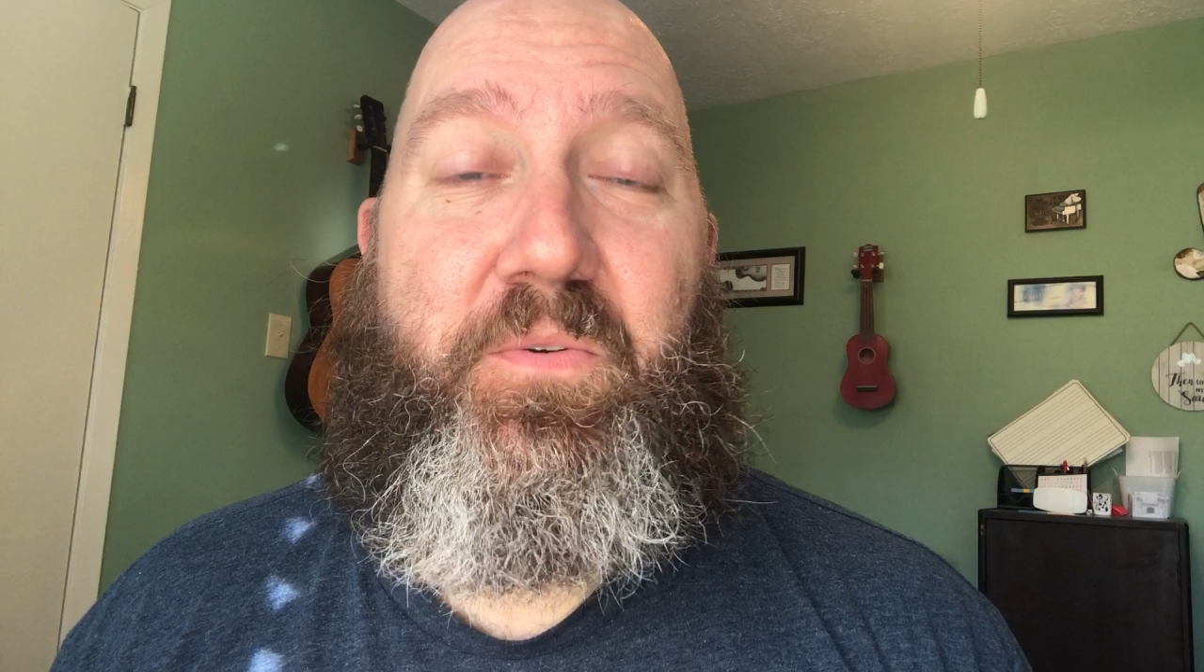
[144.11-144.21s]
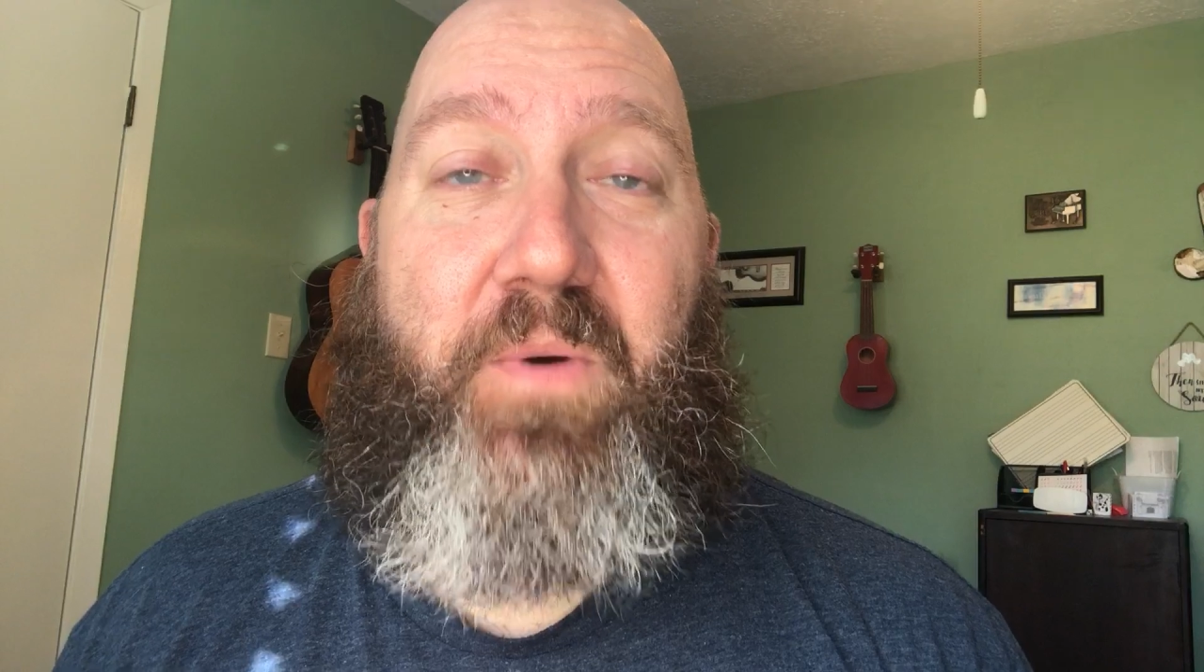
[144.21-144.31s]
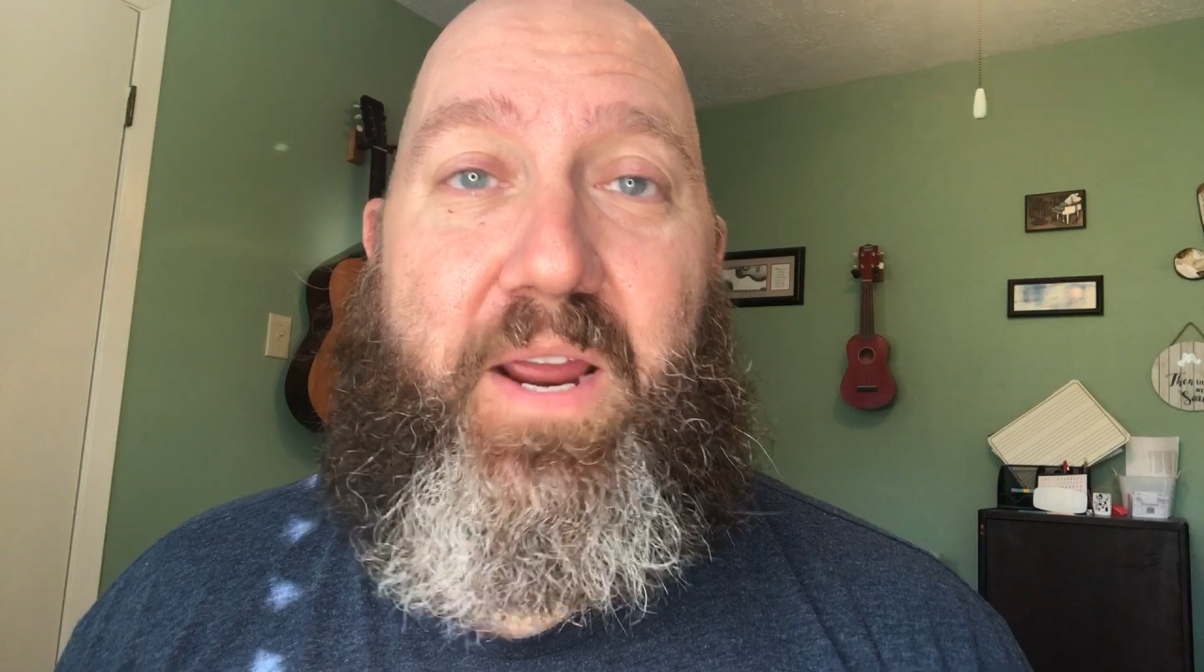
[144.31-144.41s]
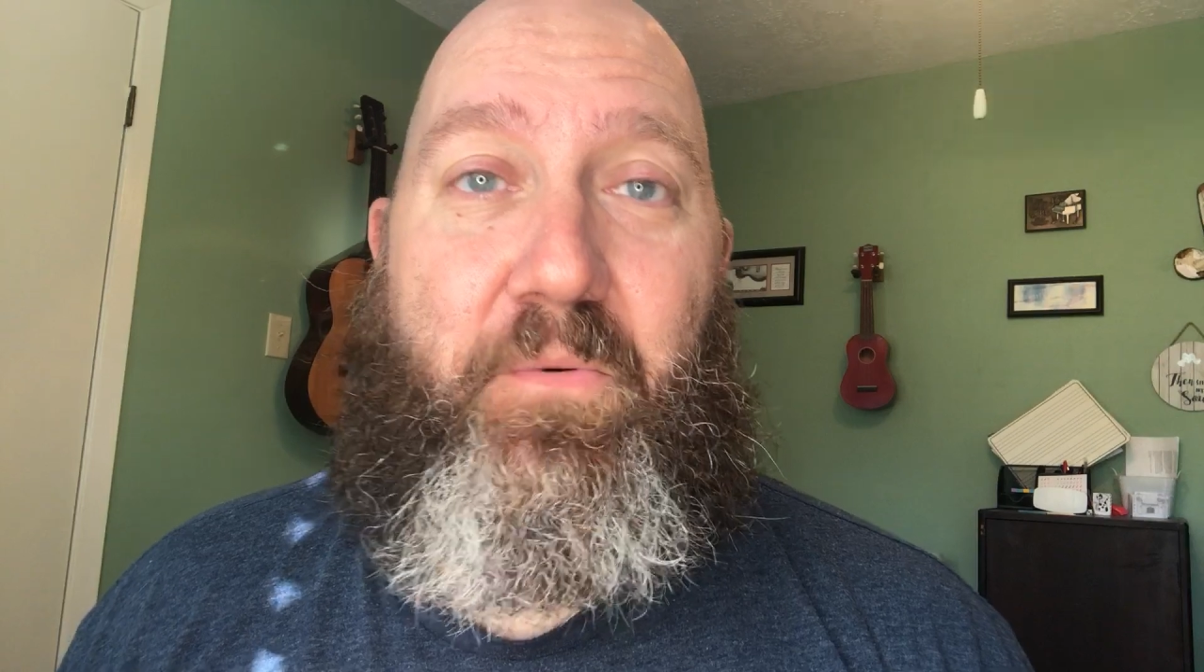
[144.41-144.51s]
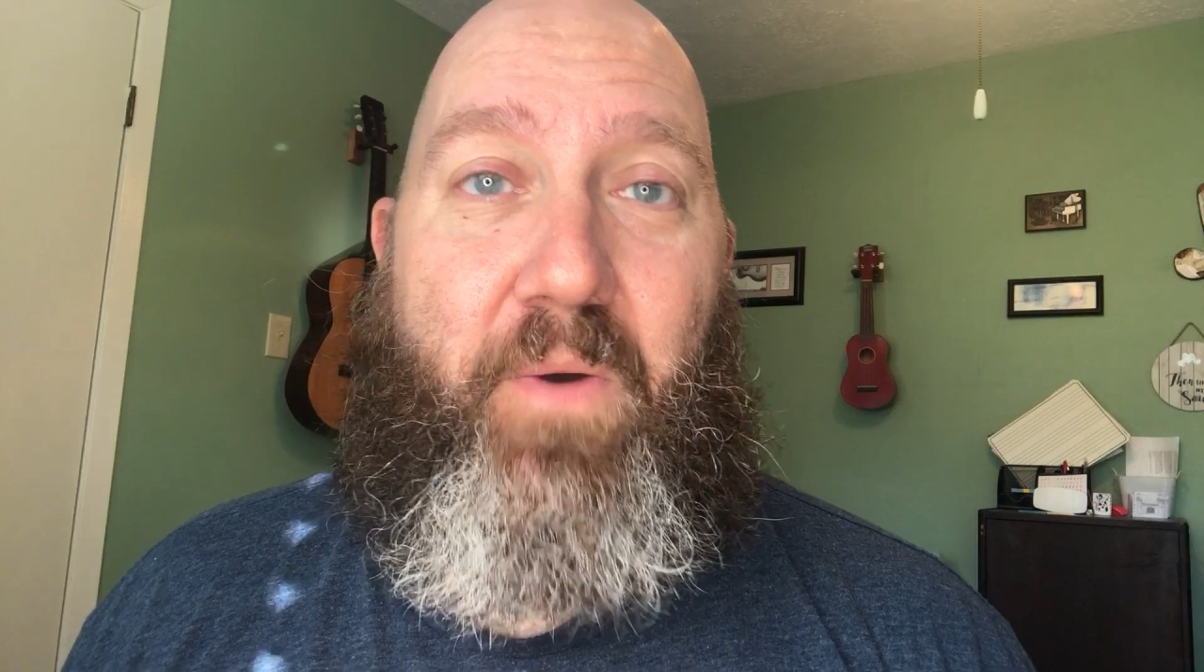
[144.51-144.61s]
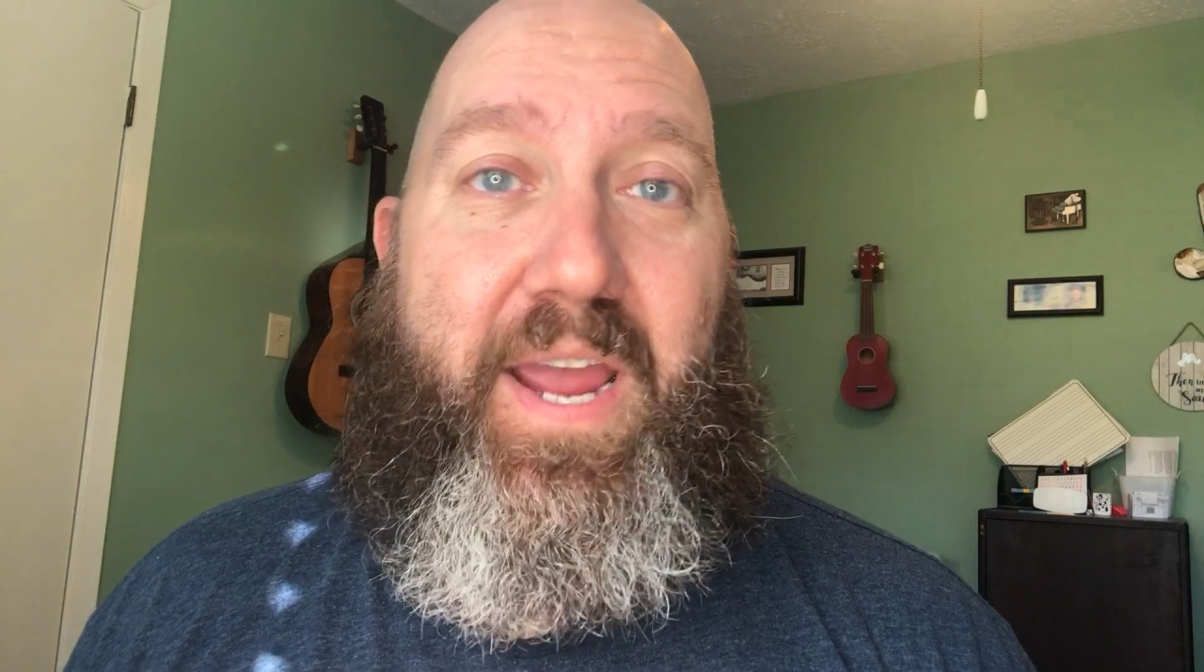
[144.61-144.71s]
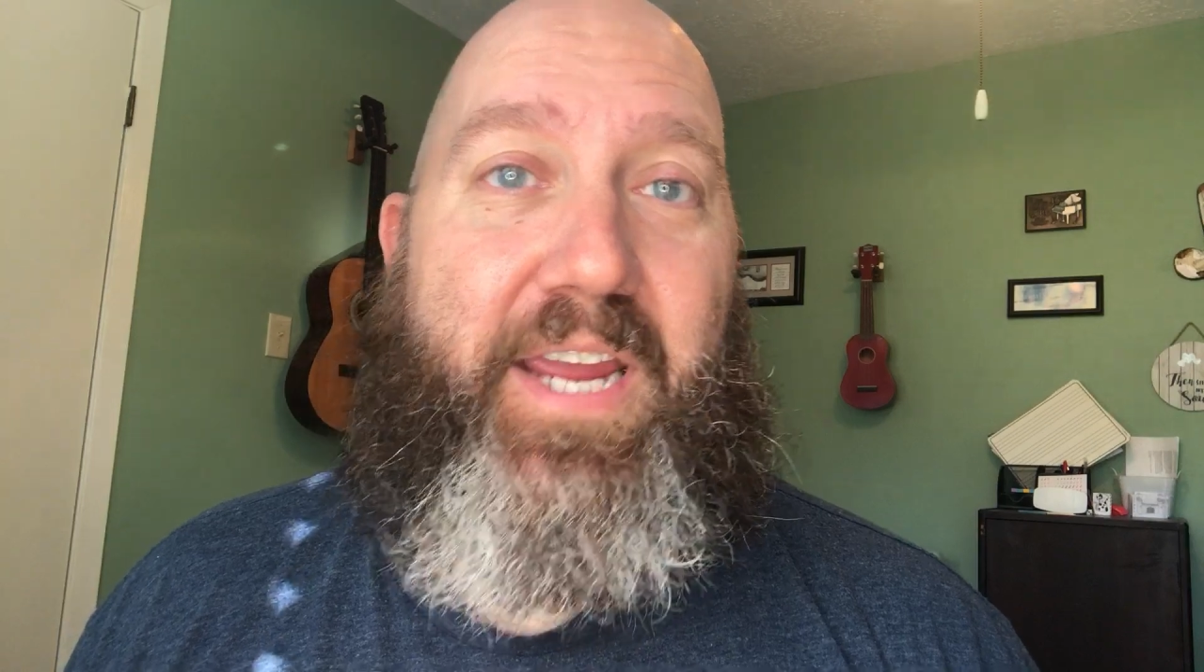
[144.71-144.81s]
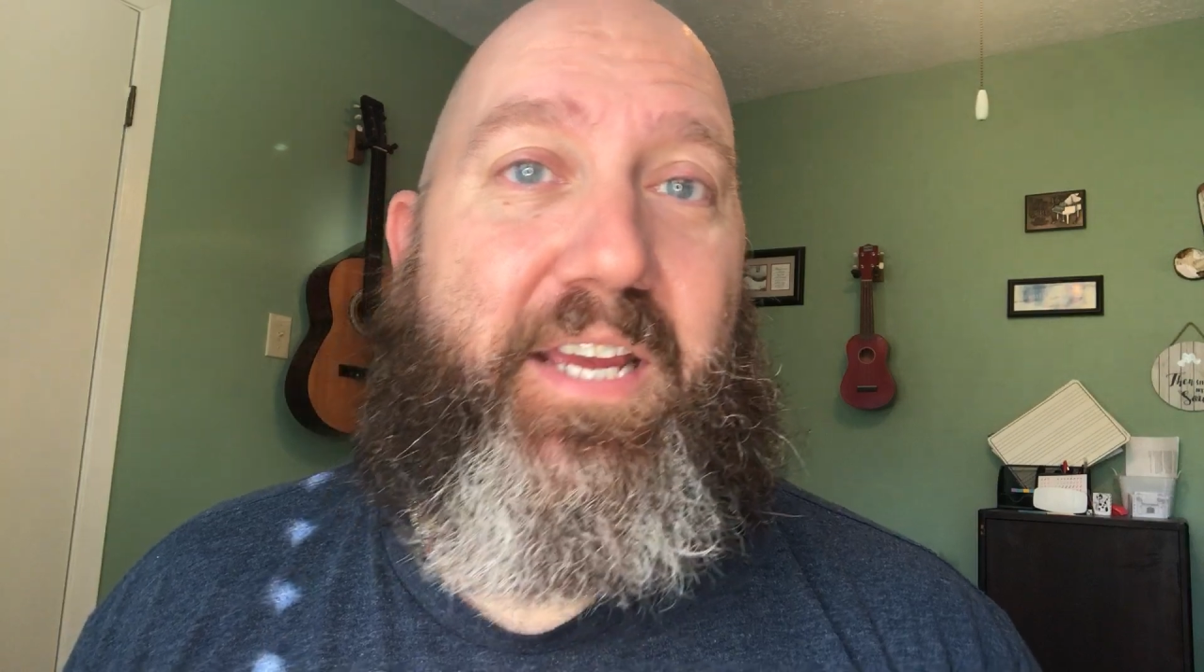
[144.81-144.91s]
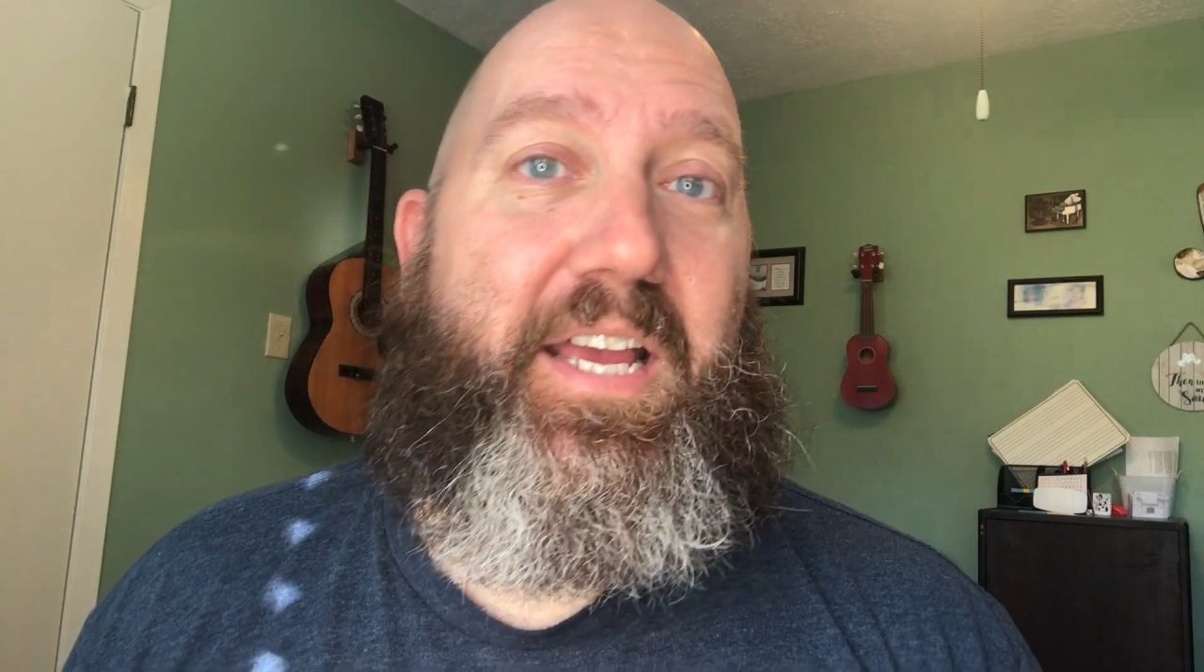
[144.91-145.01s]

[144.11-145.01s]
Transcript: right way.